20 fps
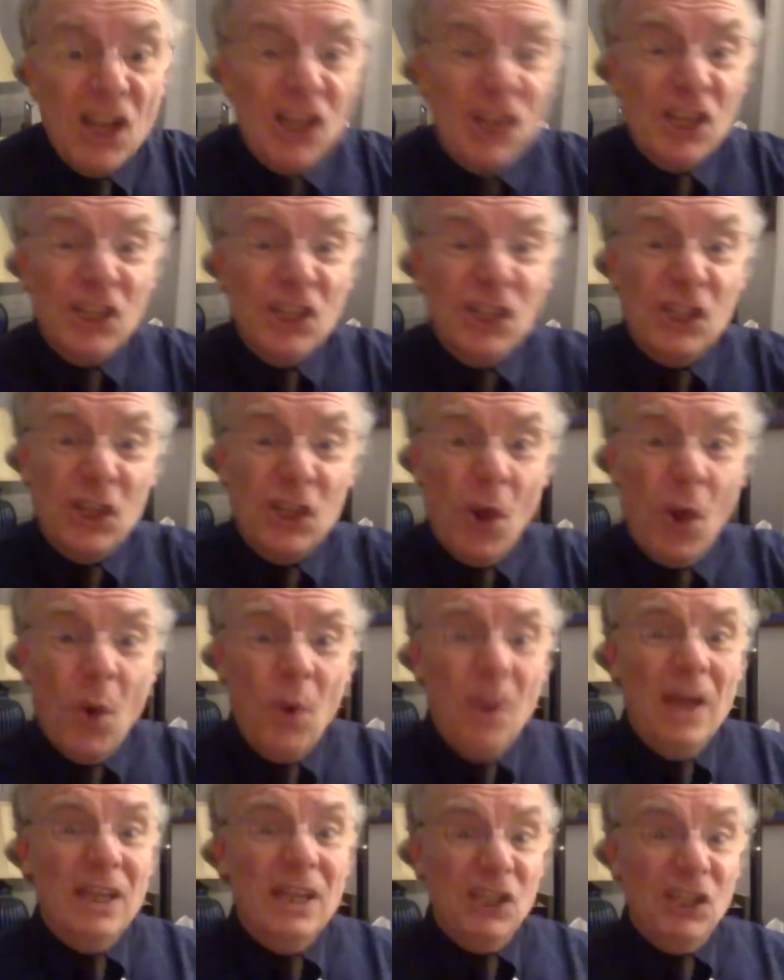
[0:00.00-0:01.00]

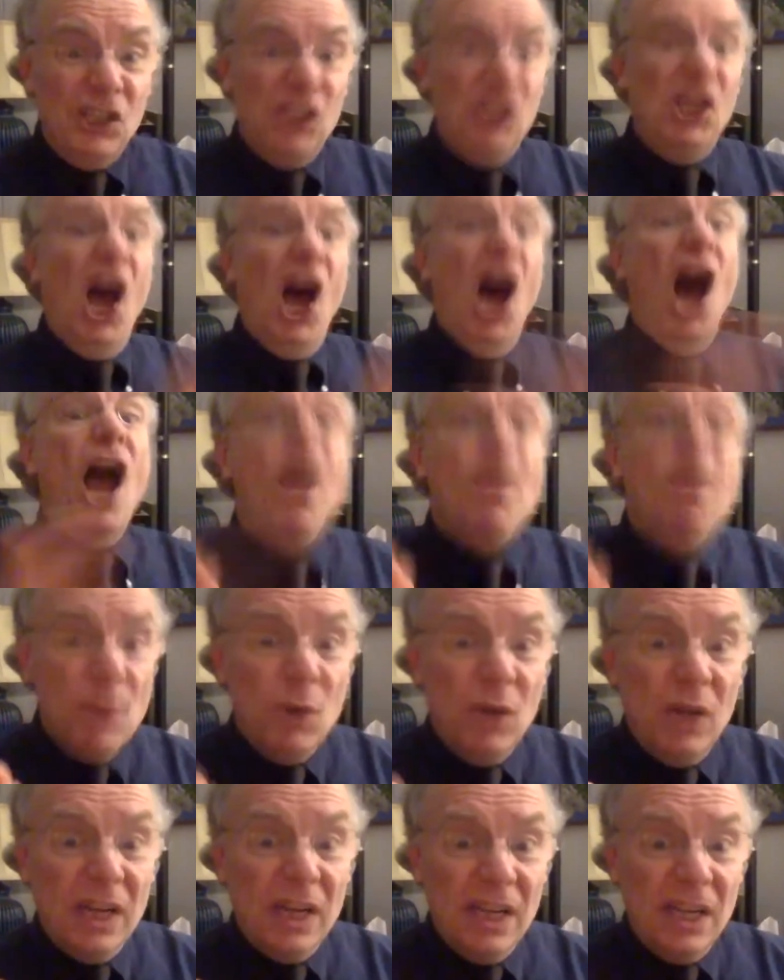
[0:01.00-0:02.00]
So time
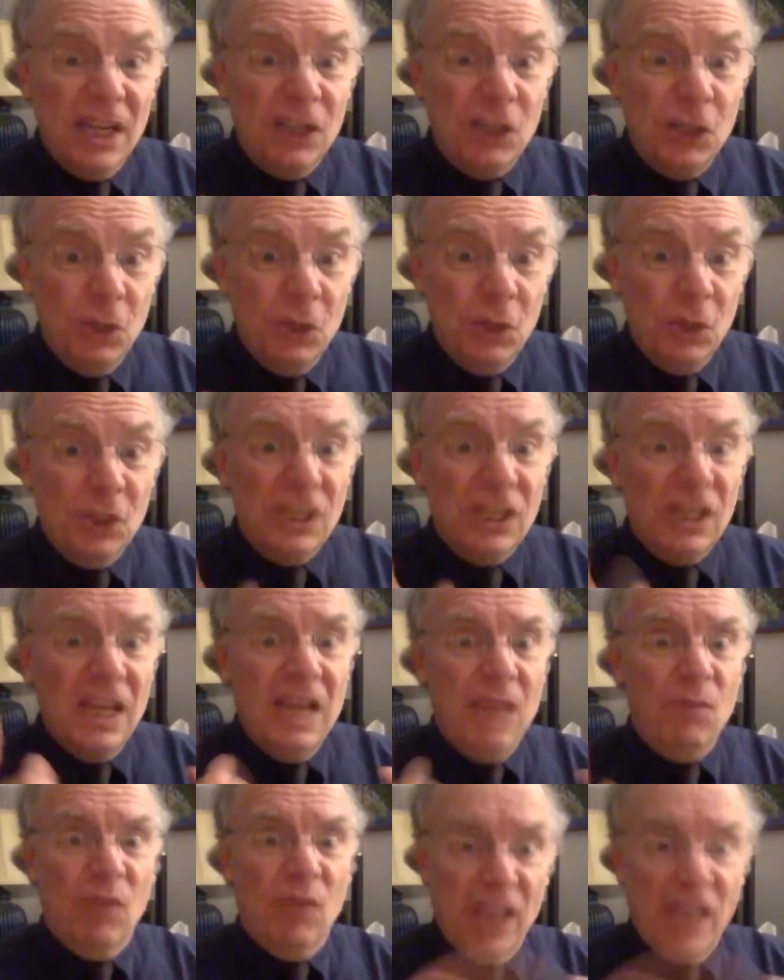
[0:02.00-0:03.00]
unit is used
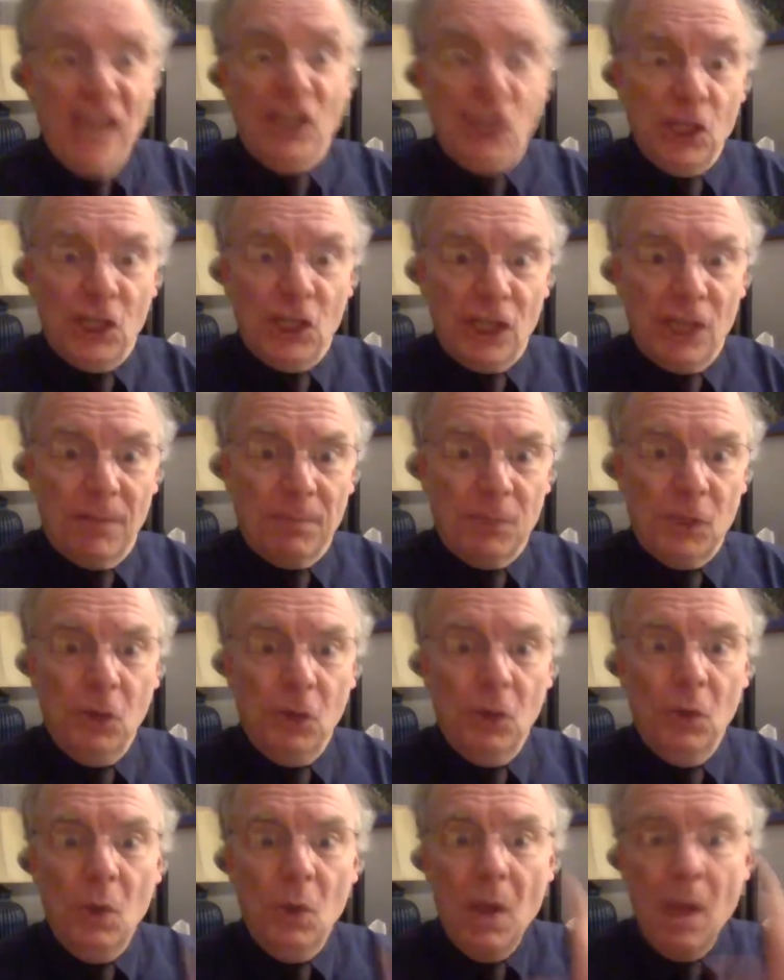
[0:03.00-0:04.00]
in relationship
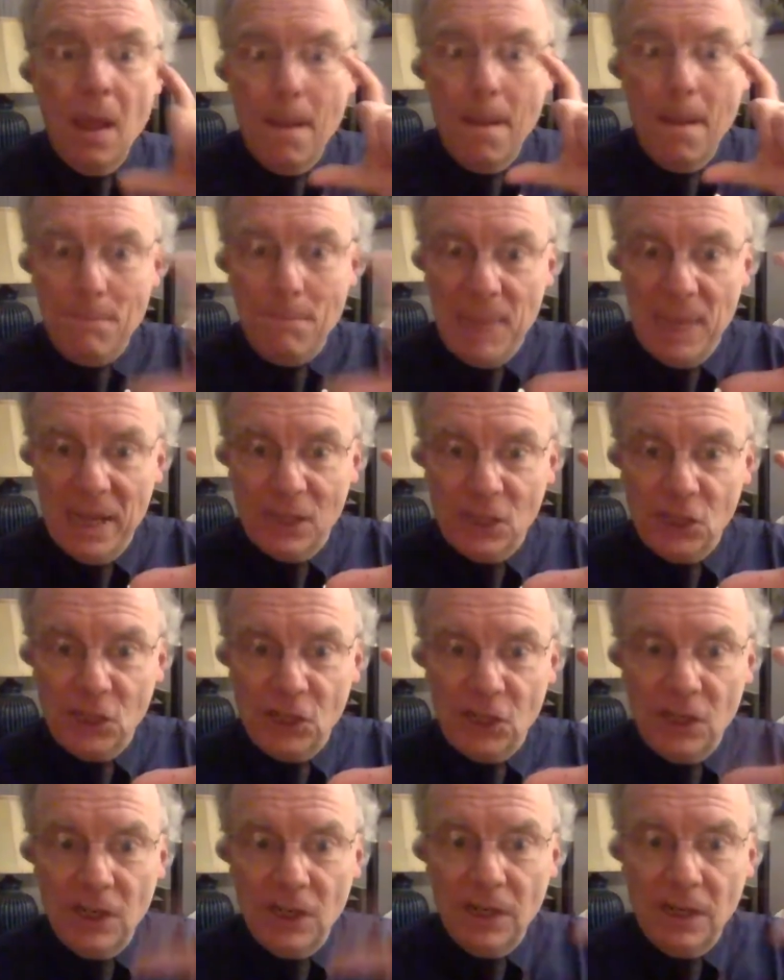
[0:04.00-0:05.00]
to
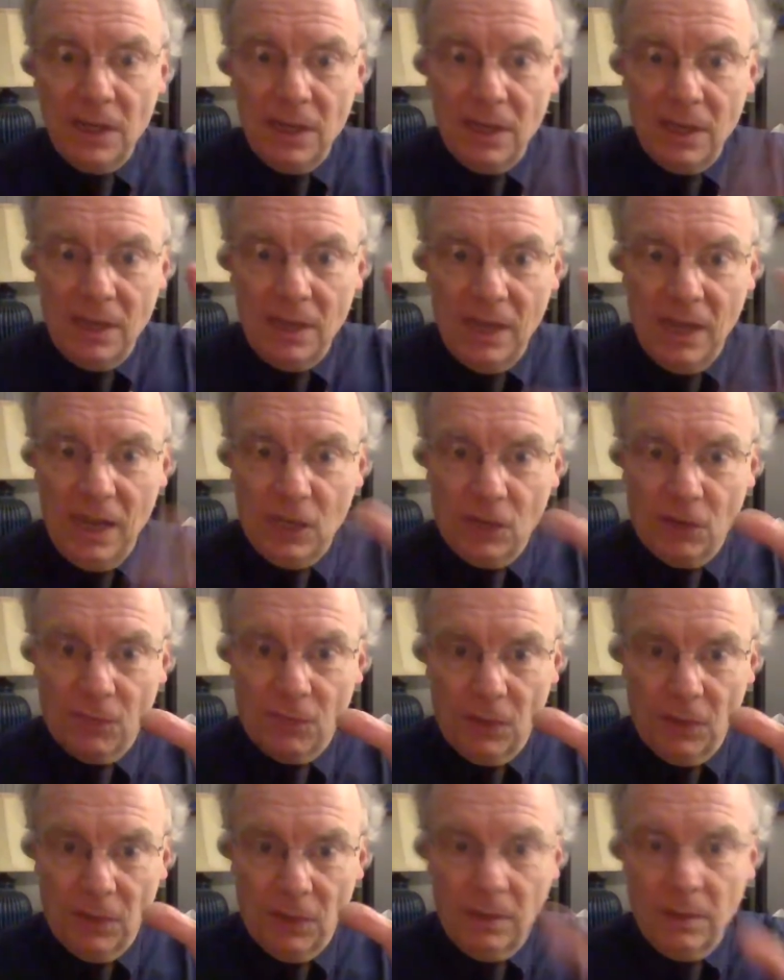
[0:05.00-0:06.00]
pitch
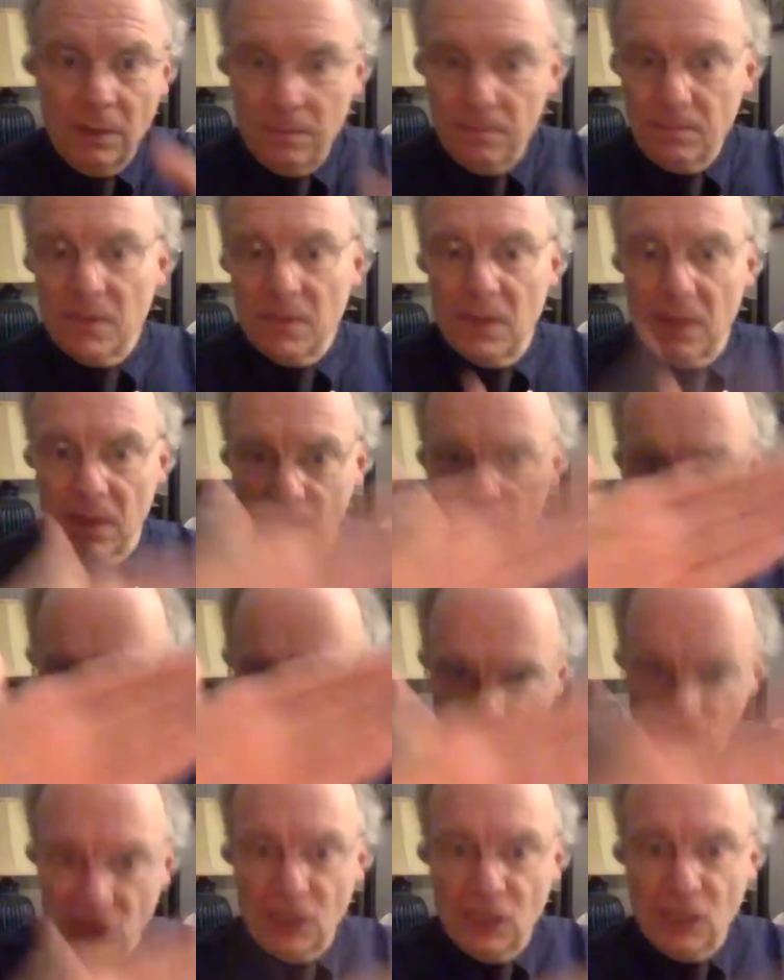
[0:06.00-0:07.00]
interval,
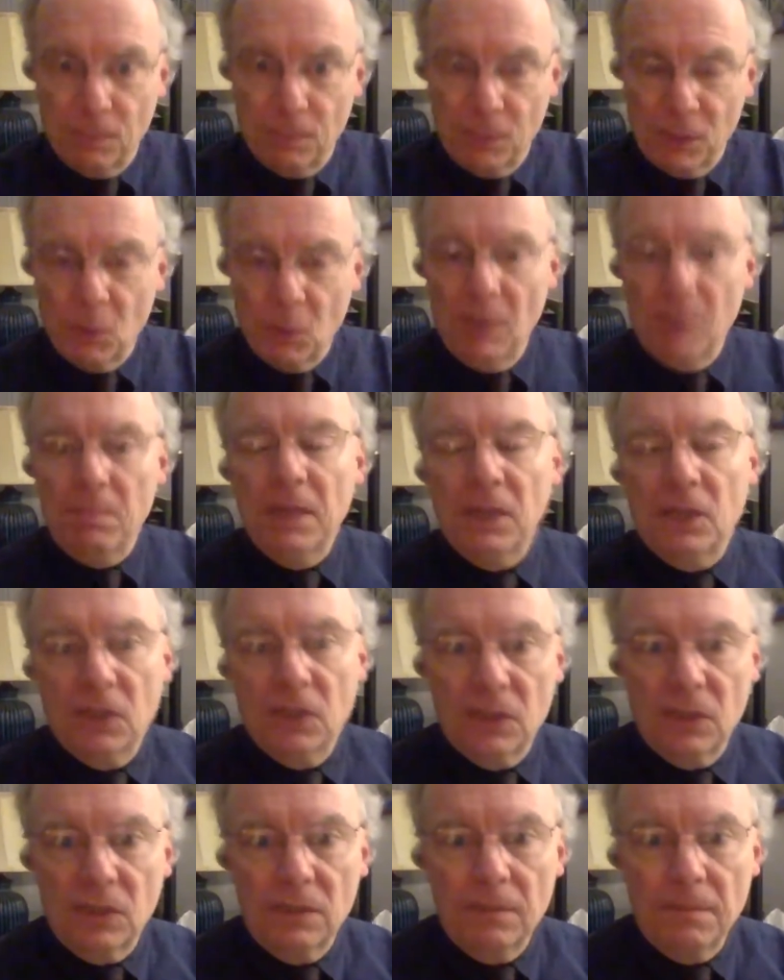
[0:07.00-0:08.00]
distance between
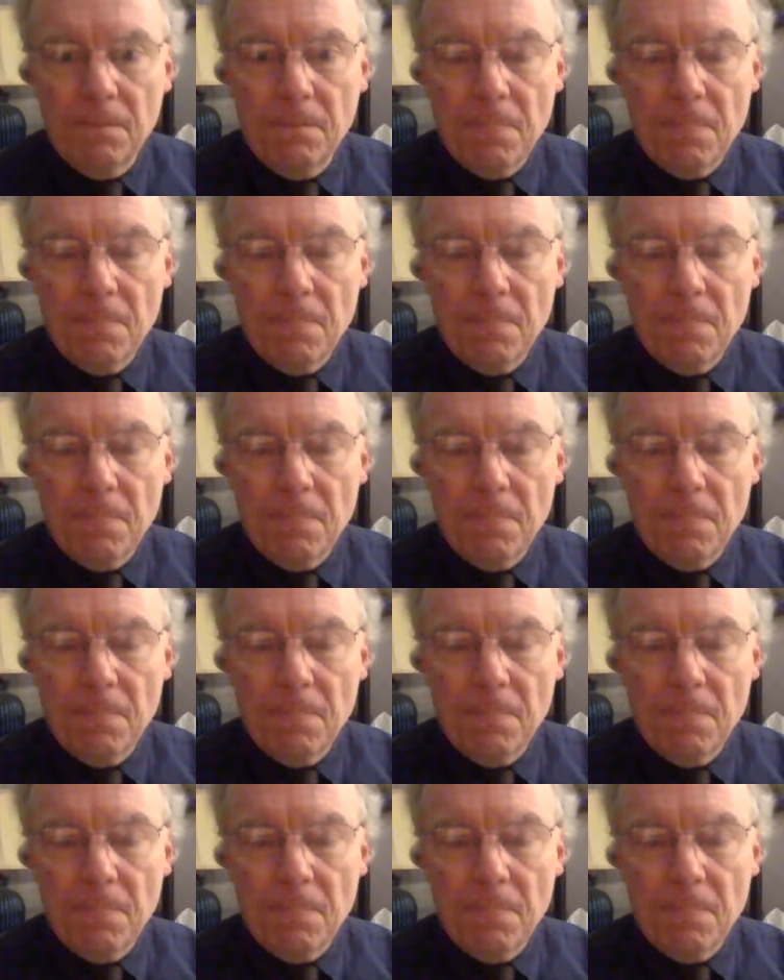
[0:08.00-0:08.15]
pitches.